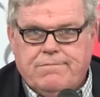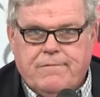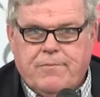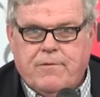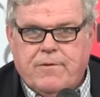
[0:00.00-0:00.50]

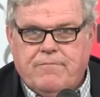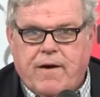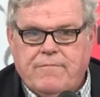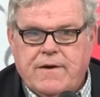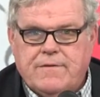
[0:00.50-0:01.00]
for
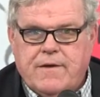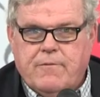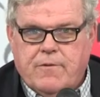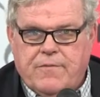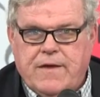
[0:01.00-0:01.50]
35 years, they
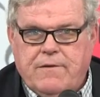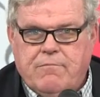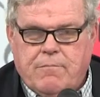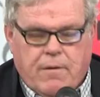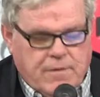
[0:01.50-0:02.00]
were the
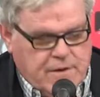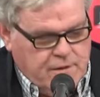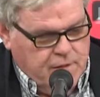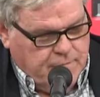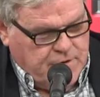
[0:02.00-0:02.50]

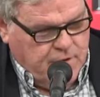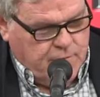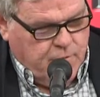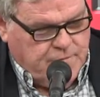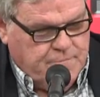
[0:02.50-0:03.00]
Republican club in
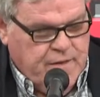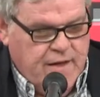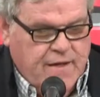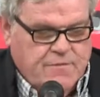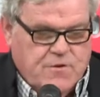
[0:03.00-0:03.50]
Toms River,
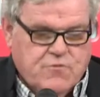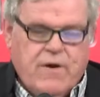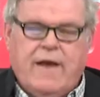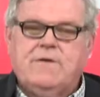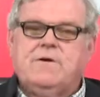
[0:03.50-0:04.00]
the
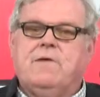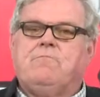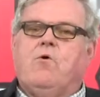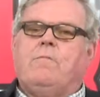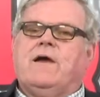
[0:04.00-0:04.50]
strategy of
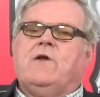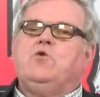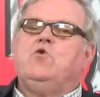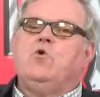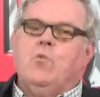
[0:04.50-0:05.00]
forming a
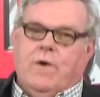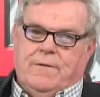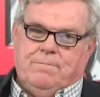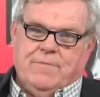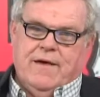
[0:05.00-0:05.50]
new one
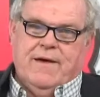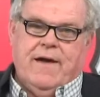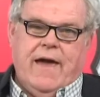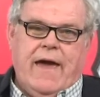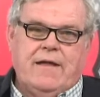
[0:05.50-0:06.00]

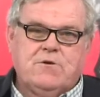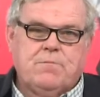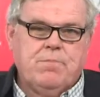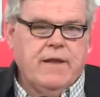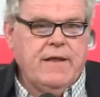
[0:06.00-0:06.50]
and
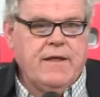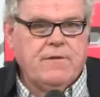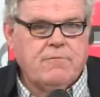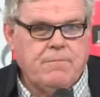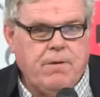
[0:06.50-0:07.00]
splitting
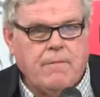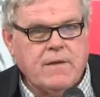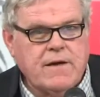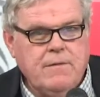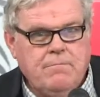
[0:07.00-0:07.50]
the
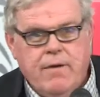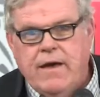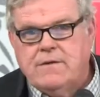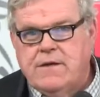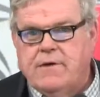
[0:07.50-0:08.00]
Republican
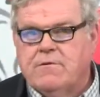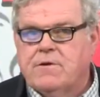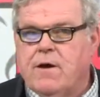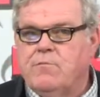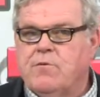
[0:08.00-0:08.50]
base here in
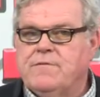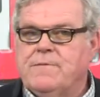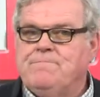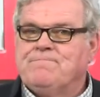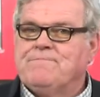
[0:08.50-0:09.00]
Toms River,
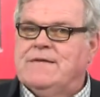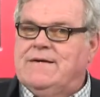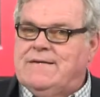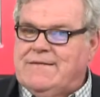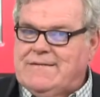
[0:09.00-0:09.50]

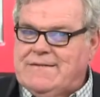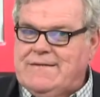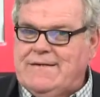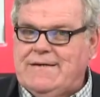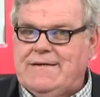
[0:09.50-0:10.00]

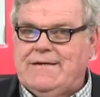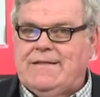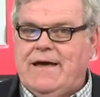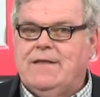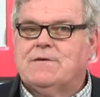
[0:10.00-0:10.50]

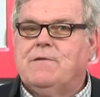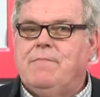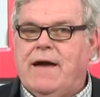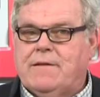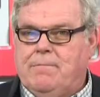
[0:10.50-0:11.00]
that has come
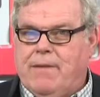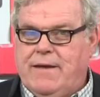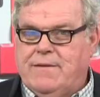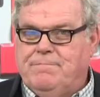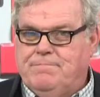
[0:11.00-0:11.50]
back to
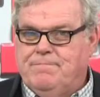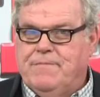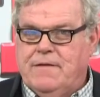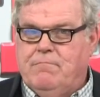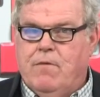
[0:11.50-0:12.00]
bite
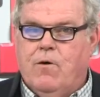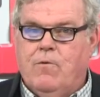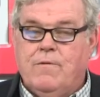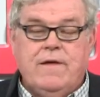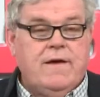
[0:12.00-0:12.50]

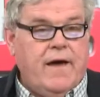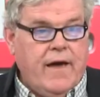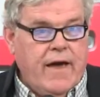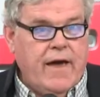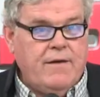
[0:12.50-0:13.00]
Moe
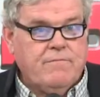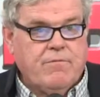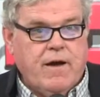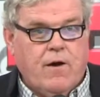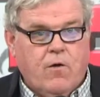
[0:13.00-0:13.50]
and
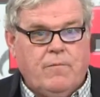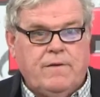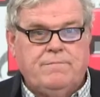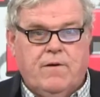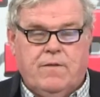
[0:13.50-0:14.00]
Frank
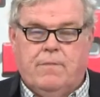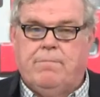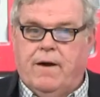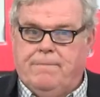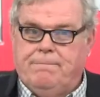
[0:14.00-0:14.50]
Holman on the
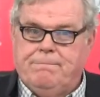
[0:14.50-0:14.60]
butt.